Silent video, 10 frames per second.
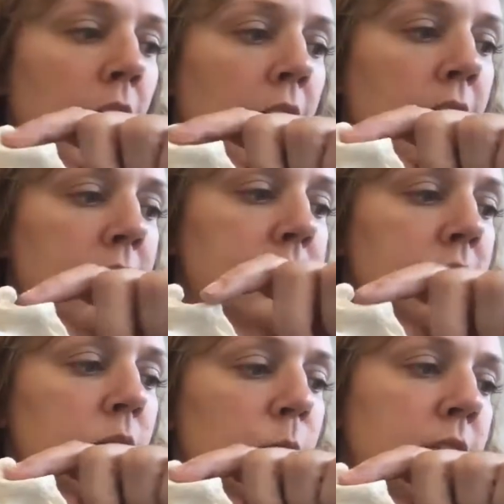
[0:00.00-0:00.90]
And this
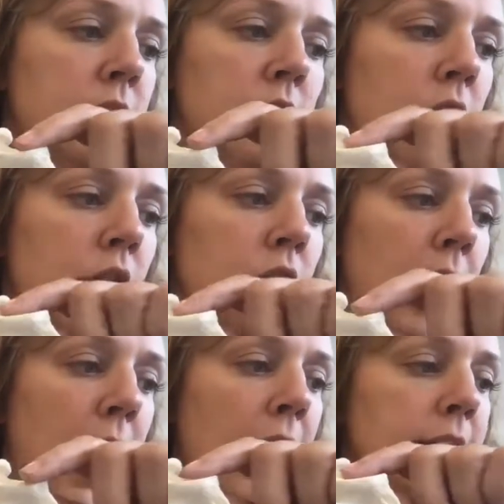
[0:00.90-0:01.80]
is what's known
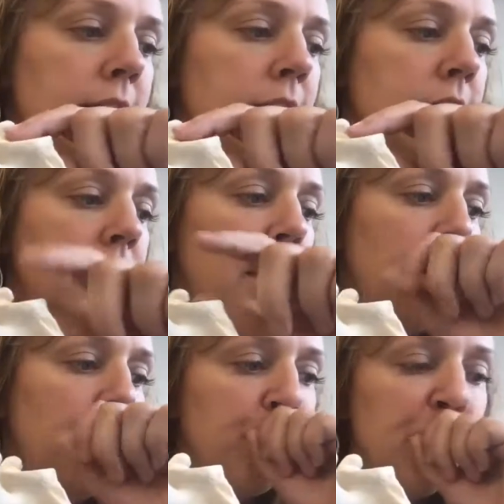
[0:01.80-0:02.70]
as the
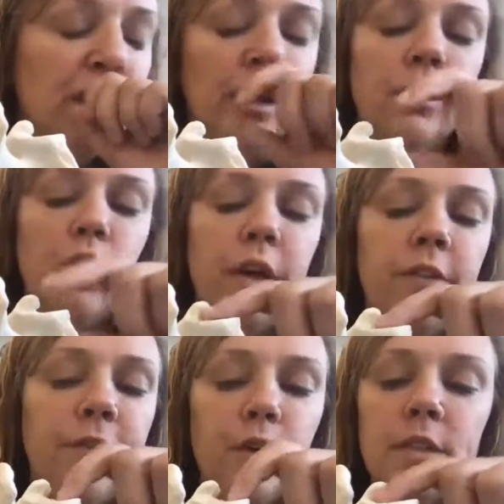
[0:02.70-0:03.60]
glenoid
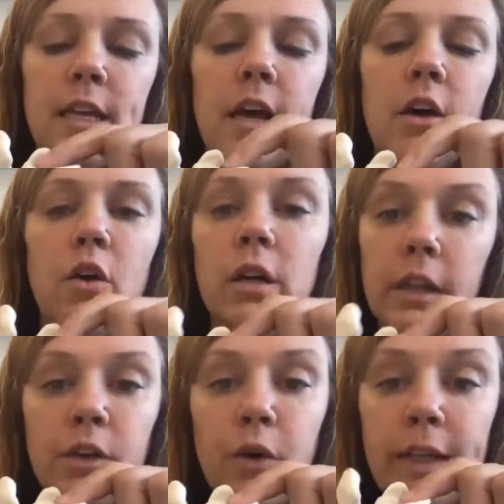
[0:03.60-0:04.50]
fossa or
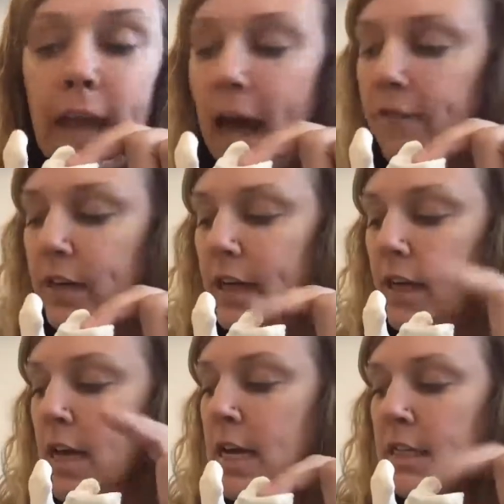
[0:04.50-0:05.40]
glenoid cavity,
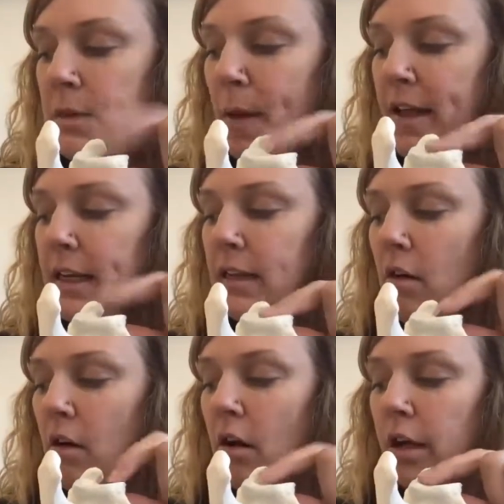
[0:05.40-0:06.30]
depending
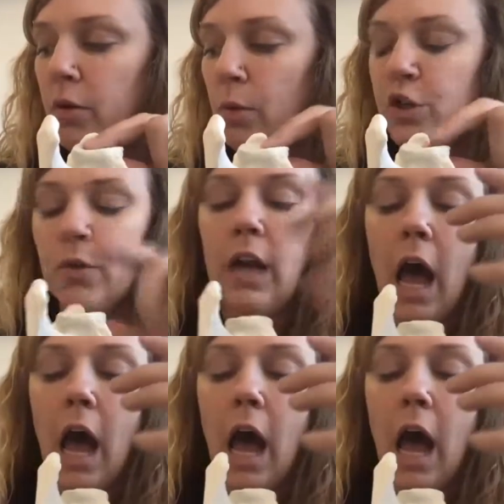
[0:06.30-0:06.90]
on which one.